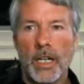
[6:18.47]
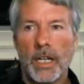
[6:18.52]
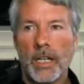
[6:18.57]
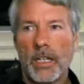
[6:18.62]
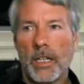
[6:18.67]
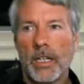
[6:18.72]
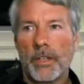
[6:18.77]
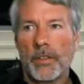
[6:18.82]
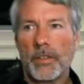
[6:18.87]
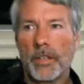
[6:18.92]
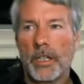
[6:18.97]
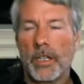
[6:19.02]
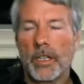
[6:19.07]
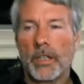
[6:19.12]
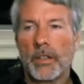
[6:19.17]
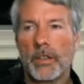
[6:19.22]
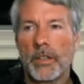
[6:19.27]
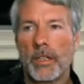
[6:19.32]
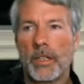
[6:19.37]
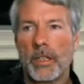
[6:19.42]
And I
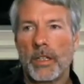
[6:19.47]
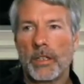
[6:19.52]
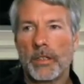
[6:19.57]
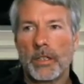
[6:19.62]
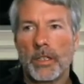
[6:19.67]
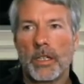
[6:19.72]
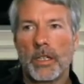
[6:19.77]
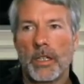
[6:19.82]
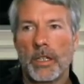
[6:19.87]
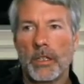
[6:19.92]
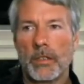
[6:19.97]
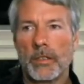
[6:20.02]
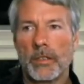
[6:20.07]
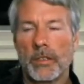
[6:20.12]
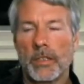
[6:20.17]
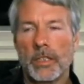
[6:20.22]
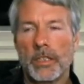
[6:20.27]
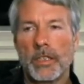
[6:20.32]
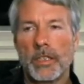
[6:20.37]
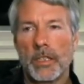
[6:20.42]
think that
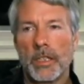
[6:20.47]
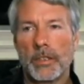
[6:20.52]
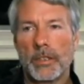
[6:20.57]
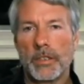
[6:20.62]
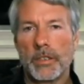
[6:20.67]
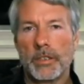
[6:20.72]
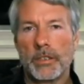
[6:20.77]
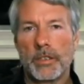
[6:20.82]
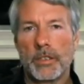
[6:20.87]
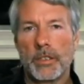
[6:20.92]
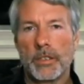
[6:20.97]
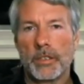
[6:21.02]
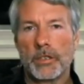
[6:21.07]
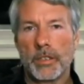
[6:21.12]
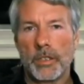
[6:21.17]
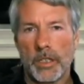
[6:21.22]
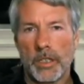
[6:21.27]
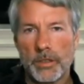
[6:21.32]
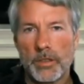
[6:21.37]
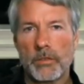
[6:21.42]
the SEC is
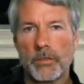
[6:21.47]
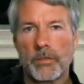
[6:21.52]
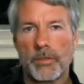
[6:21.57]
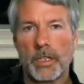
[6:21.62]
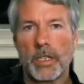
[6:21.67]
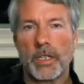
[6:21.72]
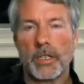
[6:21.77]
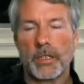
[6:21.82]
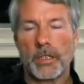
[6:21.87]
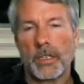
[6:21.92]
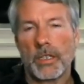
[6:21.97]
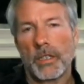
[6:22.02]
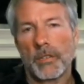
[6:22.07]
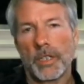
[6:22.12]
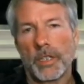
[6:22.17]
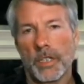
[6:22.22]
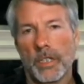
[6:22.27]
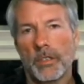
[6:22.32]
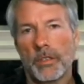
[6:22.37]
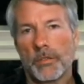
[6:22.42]
justified in
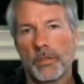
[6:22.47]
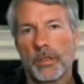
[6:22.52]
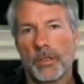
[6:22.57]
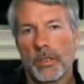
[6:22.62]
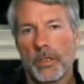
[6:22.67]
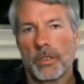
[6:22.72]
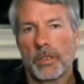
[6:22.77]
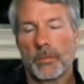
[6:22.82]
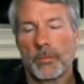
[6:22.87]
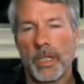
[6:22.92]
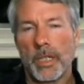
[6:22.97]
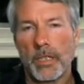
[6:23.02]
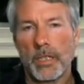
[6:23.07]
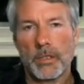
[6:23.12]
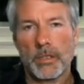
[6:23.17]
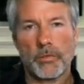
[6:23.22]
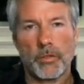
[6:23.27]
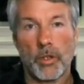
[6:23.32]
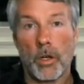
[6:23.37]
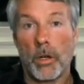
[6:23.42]
having an interest in the
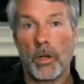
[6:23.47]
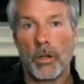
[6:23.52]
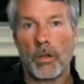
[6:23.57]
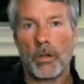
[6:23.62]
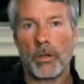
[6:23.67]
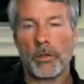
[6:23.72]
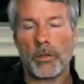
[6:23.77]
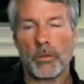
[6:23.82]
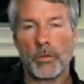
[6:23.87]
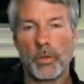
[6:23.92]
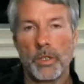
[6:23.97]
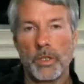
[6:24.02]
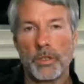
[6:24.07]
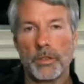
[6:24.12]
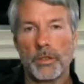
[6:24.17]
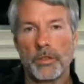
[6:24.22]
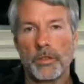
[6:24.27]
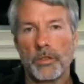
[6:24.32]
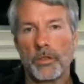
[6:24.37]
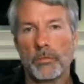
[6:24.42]
space for all the
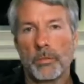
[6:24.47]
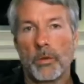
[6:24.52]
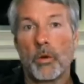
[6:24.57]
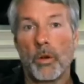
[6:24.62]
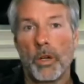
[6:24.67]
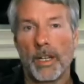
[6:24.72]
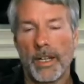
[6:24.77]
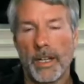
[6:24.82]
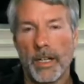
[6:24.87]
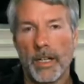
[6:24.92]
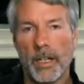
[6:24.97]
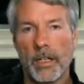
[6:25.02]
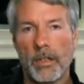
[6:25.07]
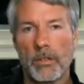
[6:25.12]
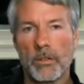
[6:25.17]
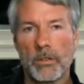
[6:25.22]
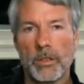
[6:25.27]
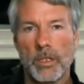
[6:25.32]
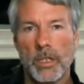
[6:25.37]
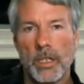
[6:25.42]
reasons you point
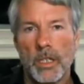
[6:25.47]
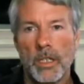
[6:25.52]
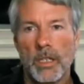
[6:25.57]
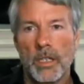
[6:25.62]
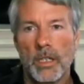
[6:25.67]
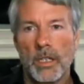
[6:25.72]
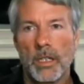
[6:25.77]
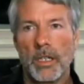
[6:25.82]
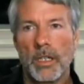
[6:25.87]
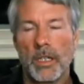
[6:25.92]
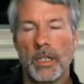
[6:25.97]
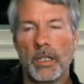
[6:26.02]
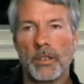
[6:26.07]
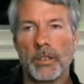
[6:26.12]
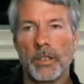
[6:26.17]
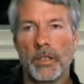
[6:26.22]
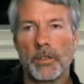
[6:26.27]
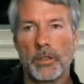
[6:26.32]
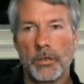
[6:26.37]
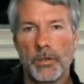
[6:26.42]
out.
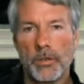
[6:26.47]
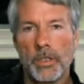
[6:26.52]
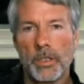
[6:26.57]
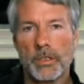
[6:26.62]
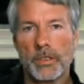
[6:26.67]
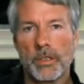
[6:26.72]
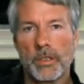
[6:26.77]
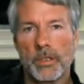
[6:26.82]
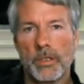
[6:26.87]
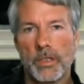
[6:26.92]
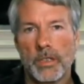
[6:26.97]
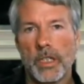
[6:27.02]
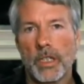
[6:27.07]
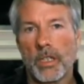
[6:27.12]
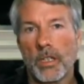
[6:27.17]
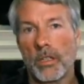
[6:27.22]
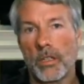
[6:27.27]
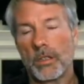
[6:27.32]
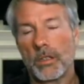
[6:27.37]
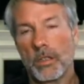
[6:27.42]
And to the extent that they
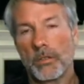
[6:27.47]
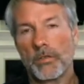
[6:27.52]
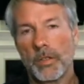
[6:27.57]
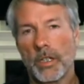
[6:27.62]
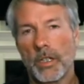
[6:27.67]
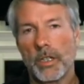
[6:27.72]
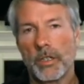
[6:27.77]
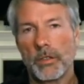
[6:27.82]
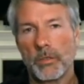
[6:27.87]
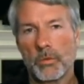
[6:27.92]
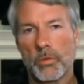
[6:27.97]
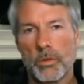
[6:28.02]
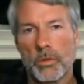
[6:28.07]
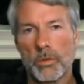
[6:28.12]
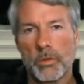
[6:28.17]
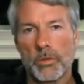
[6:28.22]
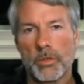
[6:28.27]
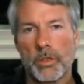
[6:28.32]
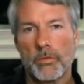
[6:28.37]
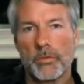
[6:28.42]
clarify the
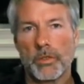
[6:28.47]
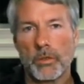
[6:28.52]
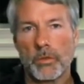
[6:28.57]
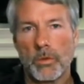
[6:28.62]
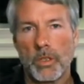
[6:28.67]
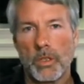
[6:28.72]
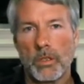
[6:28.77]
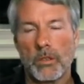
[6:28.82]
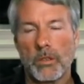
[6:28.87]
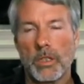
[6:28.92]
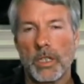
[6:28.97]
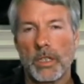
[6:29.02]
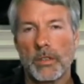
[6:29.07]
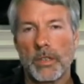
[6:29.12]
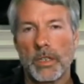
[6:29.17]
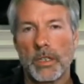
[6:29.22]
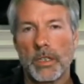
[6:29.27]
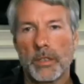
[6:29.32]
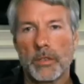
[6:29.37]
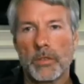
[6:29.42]
rules of the road, I
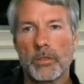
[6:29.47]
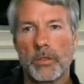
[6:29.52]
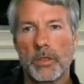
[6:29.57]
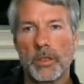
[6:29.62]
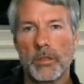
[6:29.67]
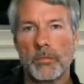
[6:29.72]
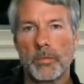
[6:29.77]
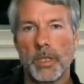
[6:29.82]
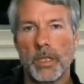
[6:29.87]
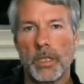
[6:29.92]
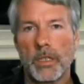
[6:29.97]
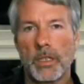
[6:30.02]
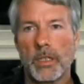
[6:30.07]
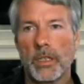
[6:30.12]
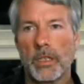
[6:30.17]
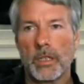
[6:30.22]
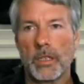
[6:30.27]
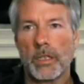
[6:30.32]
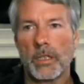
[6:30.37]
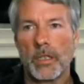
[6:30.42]
think it's going to make
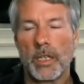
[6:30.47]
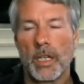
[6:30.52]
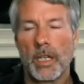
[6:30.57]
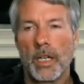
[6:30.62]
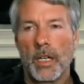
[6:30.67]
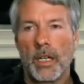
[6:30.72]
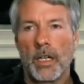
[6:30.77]
it a